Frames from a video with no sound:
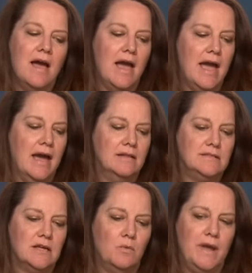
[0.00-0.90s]
And
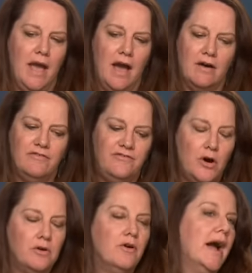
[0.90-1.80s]
so we have
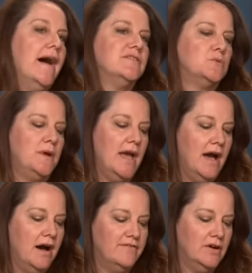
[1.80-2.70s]
photographs, we
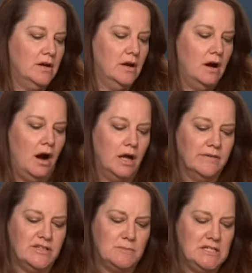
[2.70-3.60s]
have all
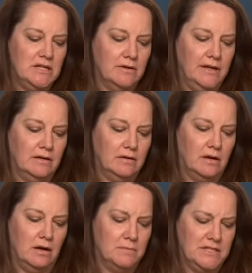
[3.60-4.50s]
of his material
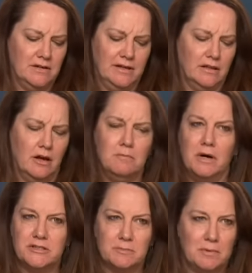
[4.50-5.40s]
on
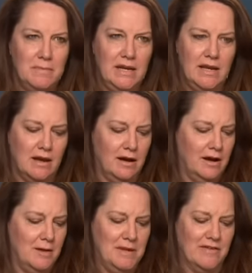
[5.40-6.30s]
multiple
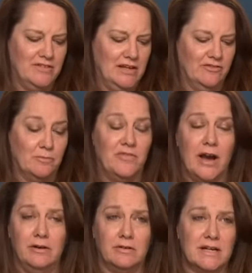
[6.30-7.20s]
media. I mean, everything from
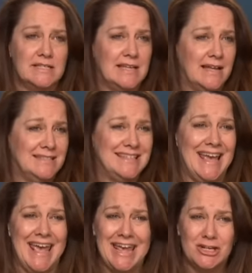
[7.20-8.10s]
vinyl, cassettes,
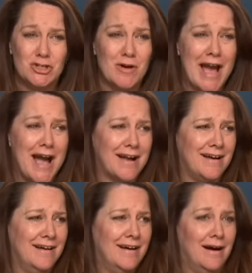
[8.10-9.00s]

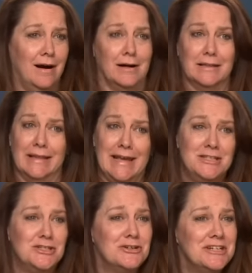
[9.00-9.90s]
8-track, a
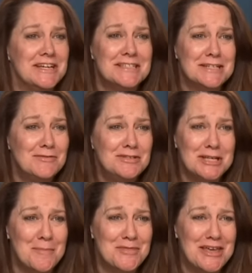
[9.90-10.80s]
laser disc of
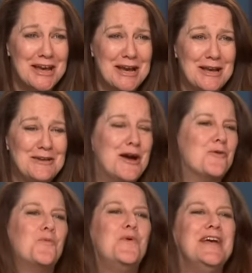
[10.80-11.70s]
something, you know,
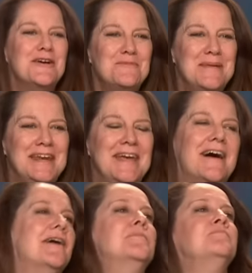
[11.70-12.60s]
weird
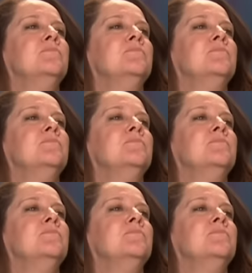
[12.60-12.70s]
media.